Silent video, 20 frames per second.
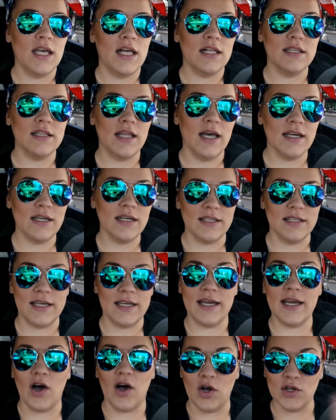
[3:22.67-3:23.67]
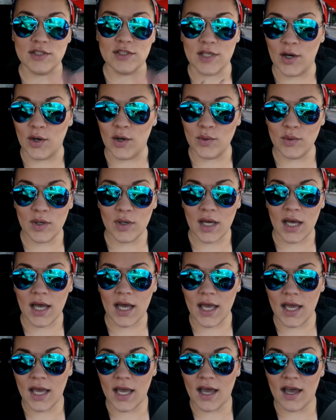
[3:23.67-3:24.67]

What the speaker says: luckily also I